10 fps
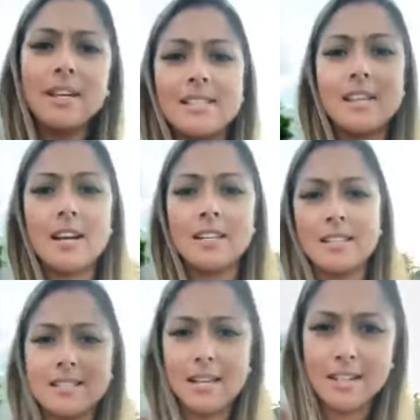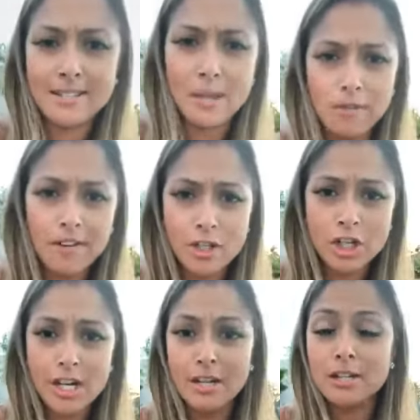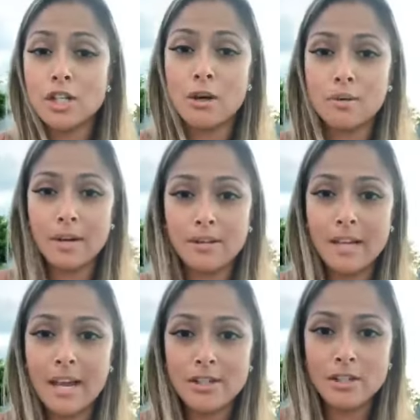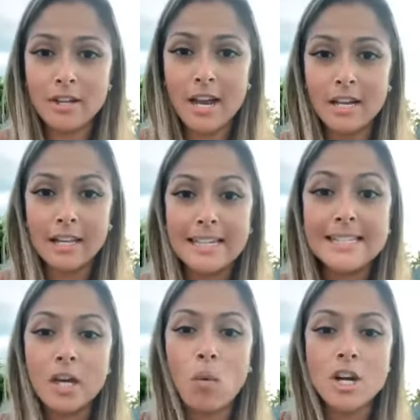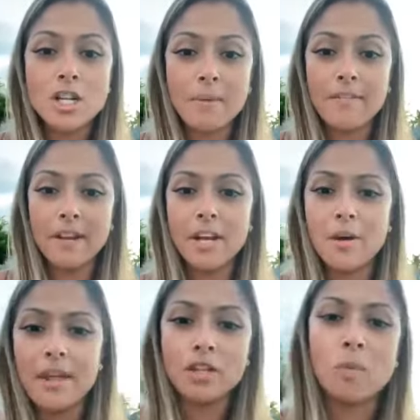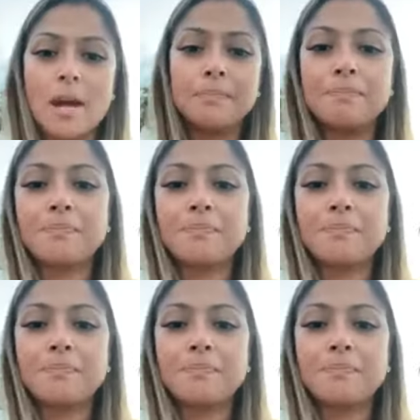suck at this like selfie shit. So in case you're getting like sick watching my video, that's why.